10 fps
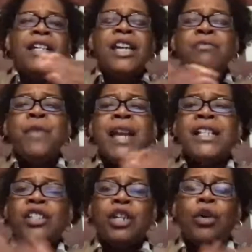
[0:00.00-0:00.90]
get
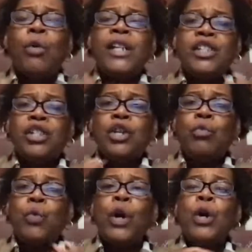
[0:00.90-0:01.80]
ready to go into
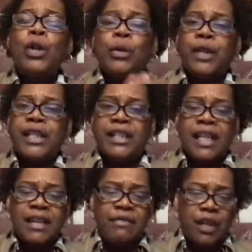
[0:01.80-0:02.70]
your word on this
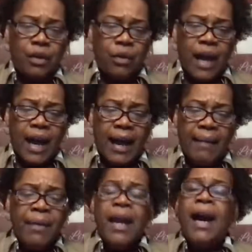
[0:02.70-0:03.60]
evening, oh God.